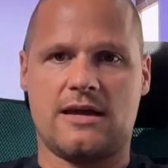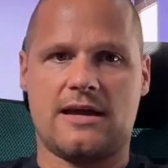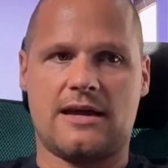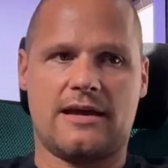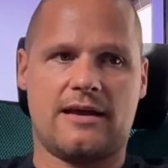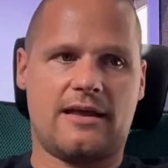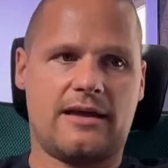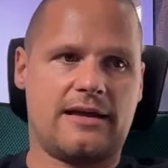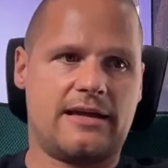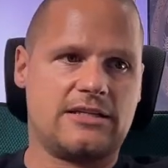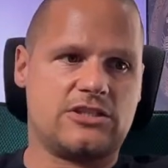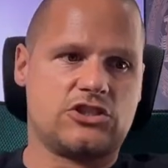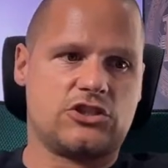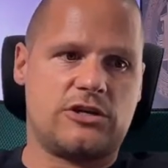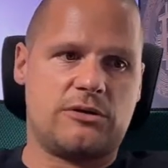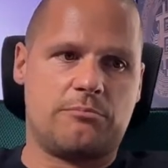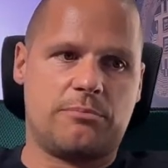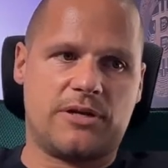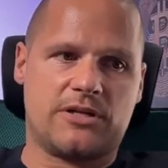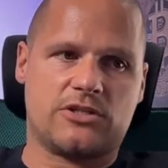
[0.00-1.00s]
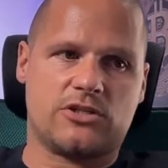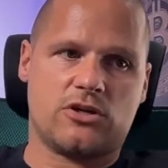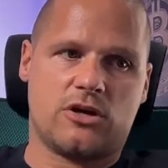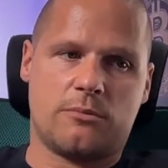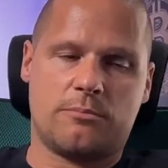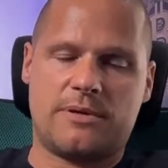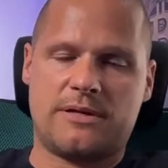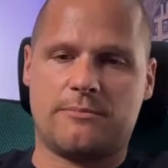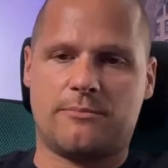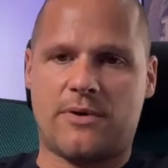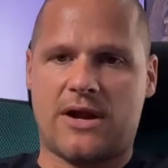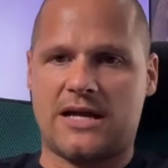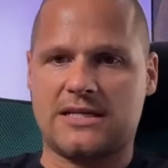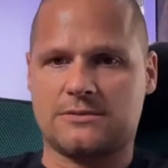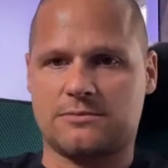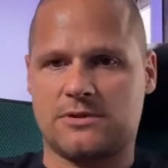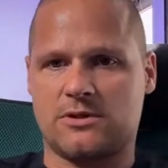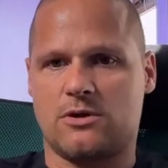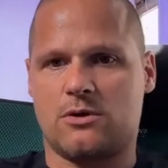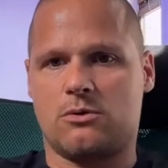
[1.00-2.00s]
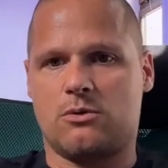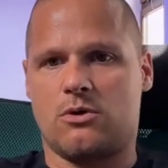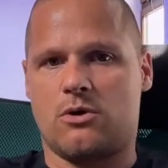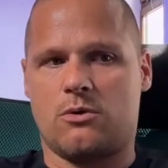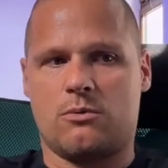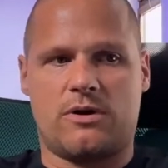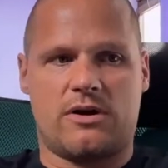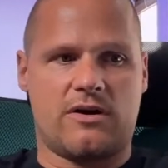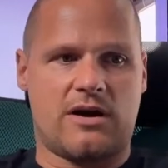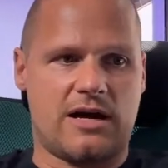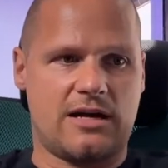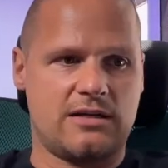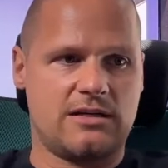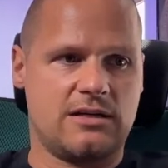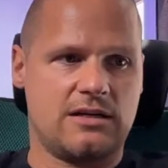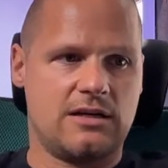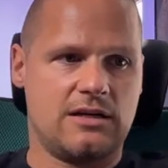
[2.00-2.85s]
like a triple top and price will go lower, right?